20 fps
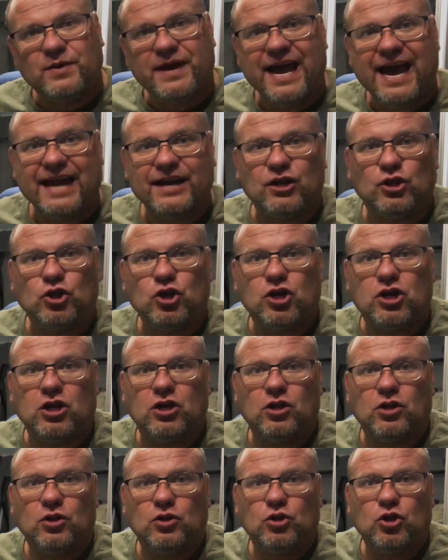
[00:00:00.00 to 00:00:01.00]
We had to look
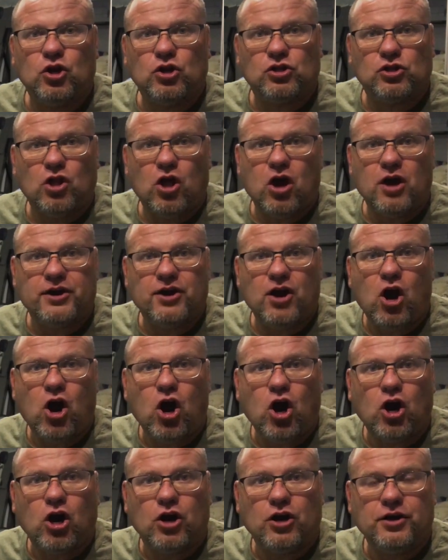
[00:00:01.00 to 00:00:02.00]
long and
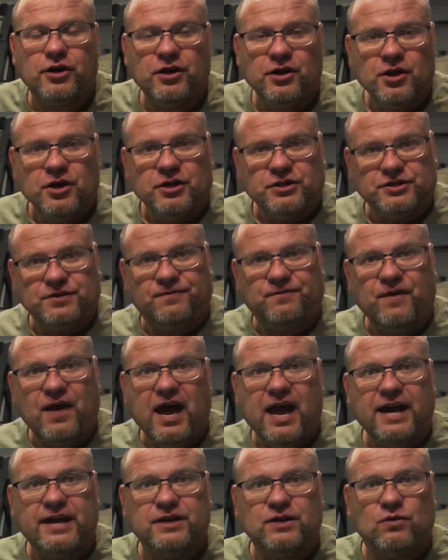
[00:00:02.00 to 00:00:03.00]
hard to
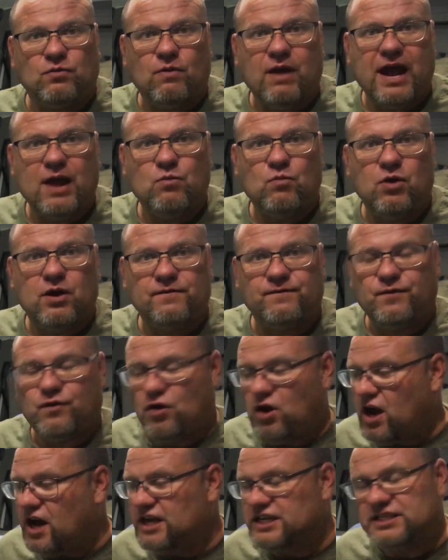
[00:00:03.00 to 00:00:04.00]
find the right one
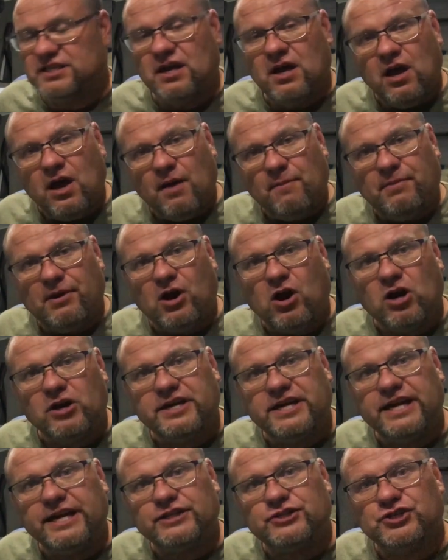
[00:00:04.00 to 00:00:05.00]
for us, but our
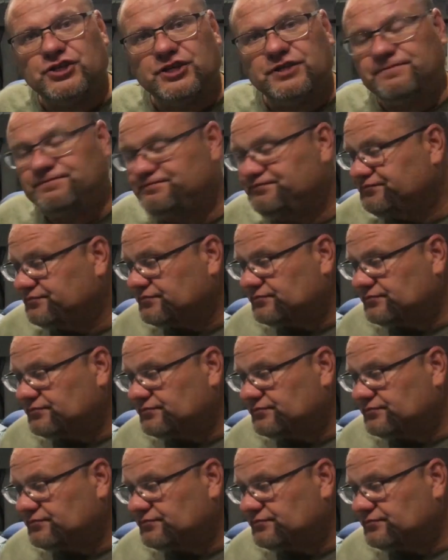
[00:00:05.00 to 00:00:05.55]
kitchen